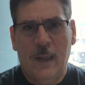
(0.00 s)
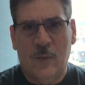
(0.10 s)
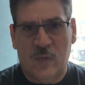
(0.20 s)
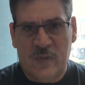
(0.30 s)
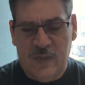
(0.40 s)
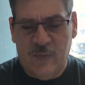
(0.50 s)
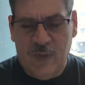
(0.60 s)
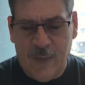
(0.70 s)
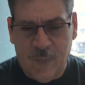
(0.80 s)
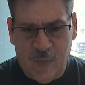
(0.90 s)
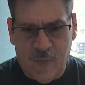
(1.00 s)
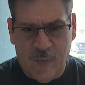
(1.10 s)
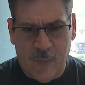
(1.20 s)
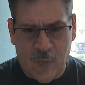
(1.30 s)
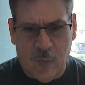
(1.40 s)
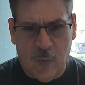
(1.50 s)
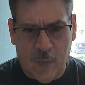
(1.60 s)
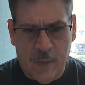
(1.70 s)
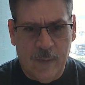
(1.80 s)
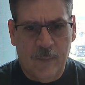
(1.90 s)
and received comfort from the
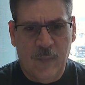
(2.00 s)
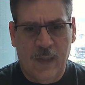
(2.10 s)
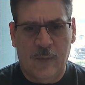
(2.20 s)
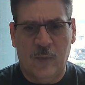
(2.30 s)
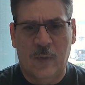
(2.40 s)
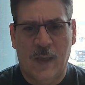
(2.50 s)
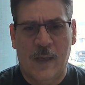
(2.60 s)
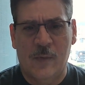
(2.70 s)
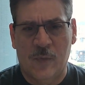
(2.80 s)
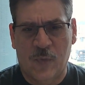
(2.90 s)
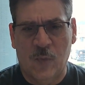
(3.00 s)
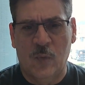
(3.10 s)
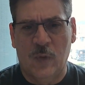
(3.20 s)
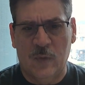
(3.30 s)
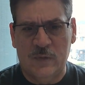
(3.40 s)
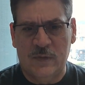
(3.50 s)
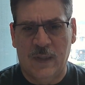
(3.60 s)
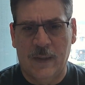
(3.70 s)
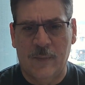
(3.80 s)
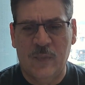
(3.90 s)
Lord and gotten through those
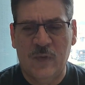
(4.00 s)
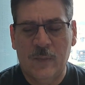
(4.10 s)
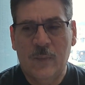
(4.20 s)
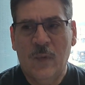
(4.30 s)
times,